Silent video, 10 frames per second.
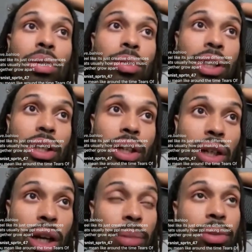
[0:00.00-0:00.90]
we could
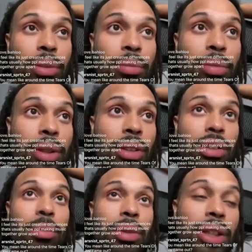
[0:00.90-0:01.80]
cook up
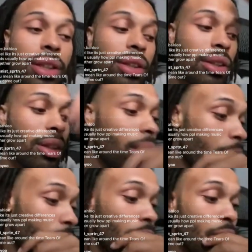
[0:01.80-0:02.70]
something,
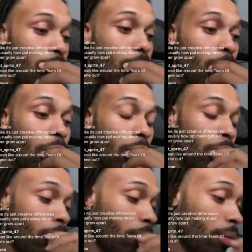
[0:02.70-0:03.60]
because he wanted.